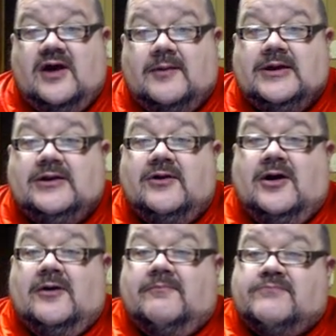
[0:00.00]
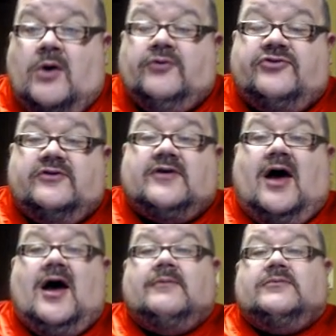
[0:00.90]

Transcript: I mean, most of the time the